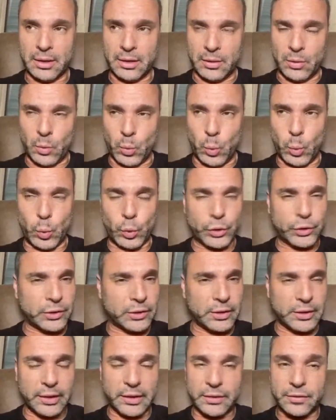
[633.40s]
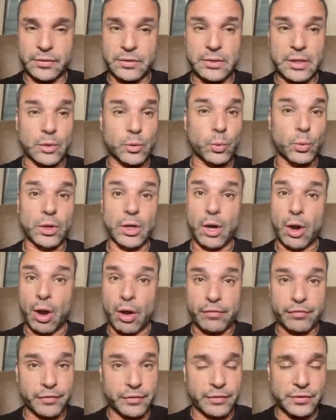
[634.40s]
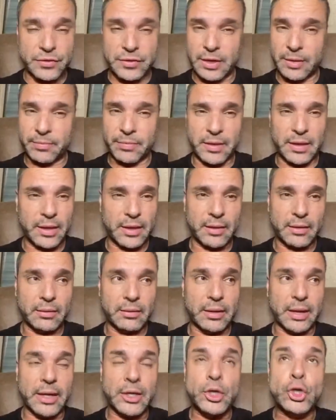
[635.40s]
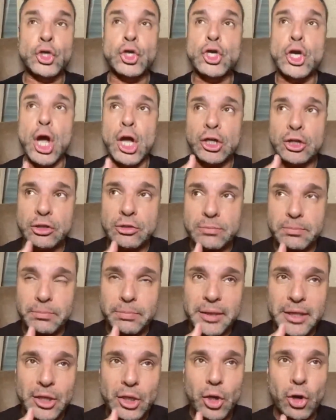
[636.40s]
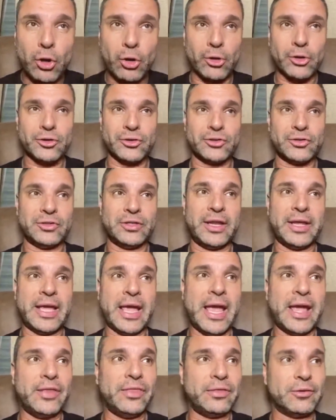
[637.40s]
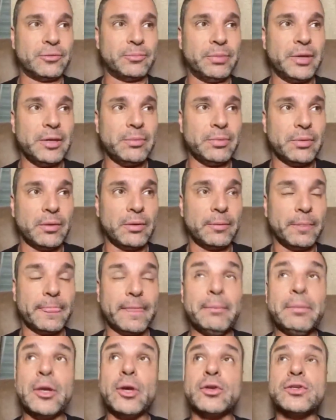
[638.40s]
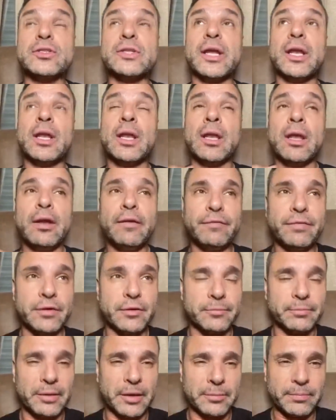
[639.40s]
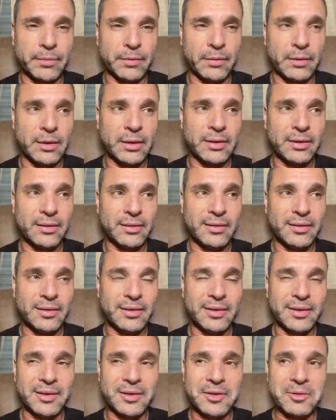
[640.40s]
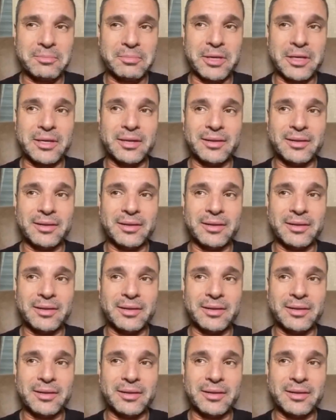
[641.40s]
world leaders that will offer the same thing, not because they hate their people, because they love their people, but